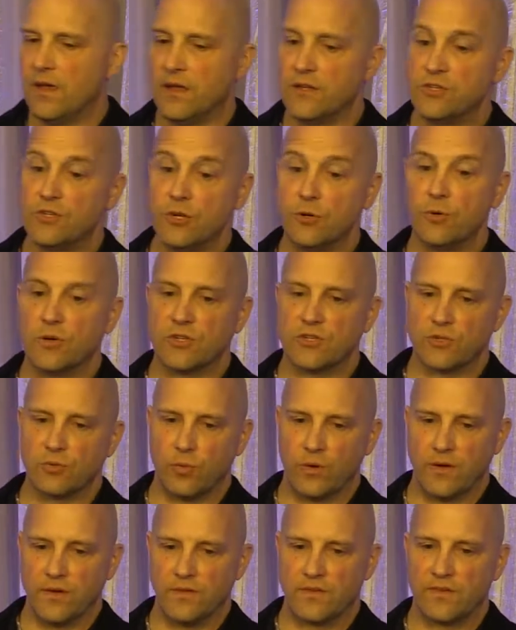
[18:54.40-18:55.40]
Jewish
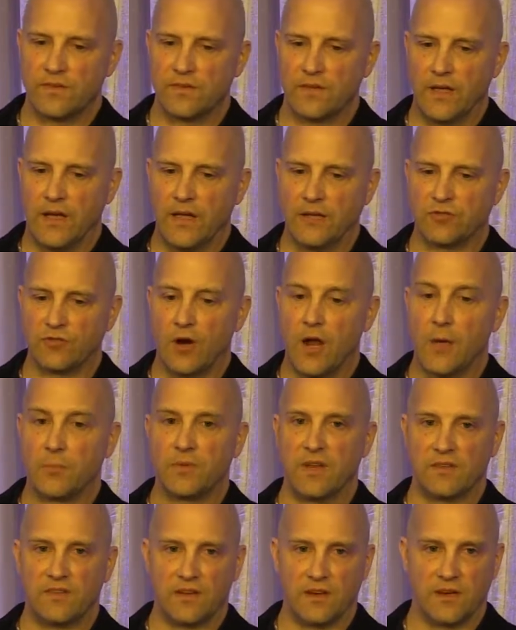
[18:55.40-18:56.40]
was
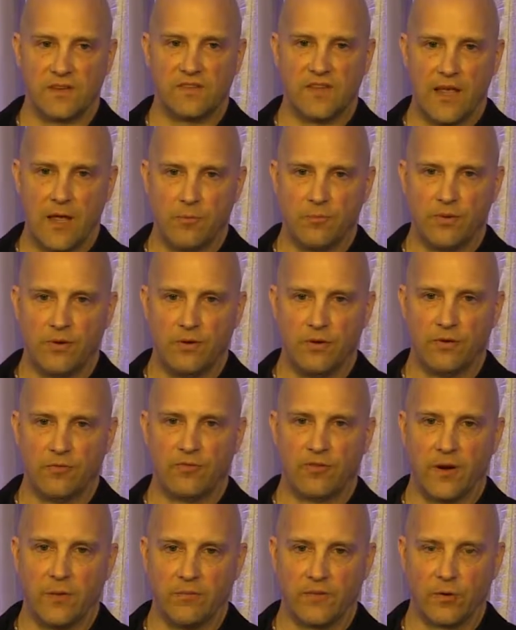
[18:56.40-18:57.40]
dropped as an example
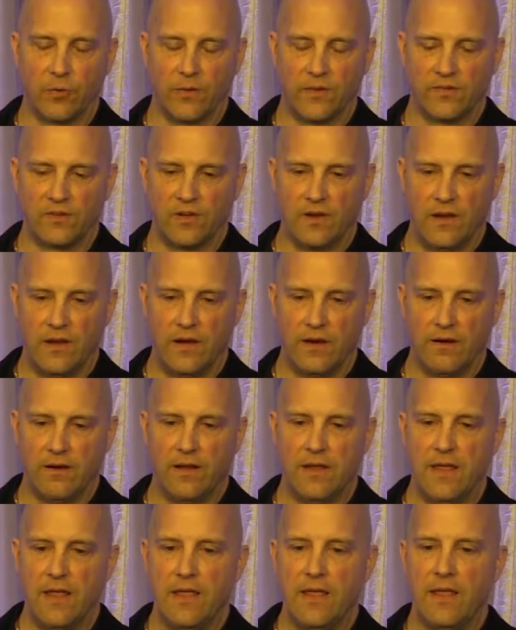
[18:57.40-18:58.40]
from the
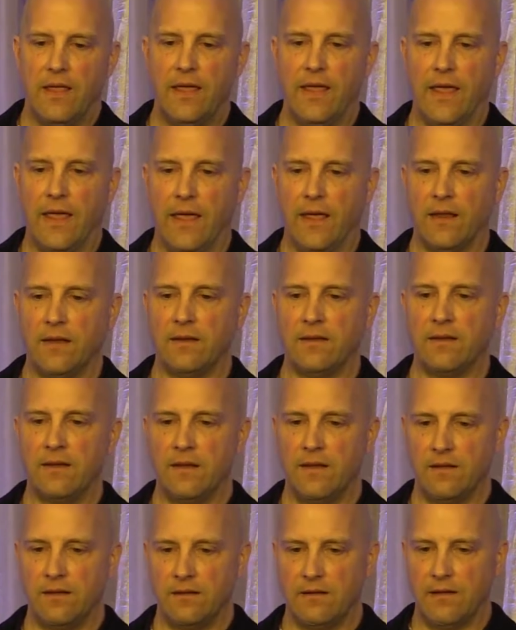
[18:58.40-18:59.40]
questionnaire, and
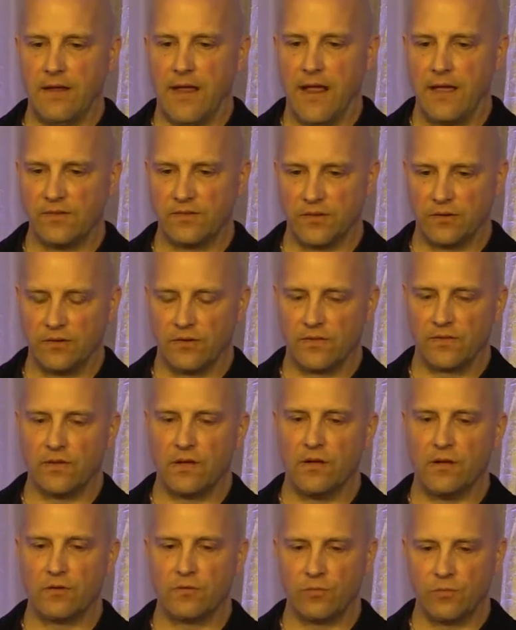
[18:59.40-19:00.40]
as a
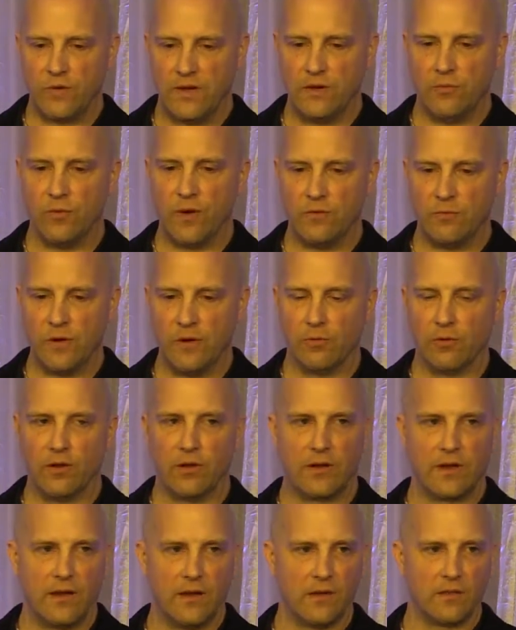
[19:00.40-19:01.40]
result, when we were
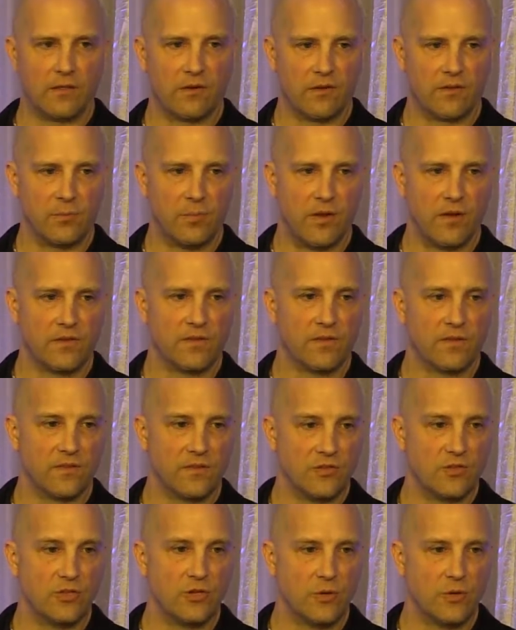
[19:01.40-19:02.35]
looking at the responses,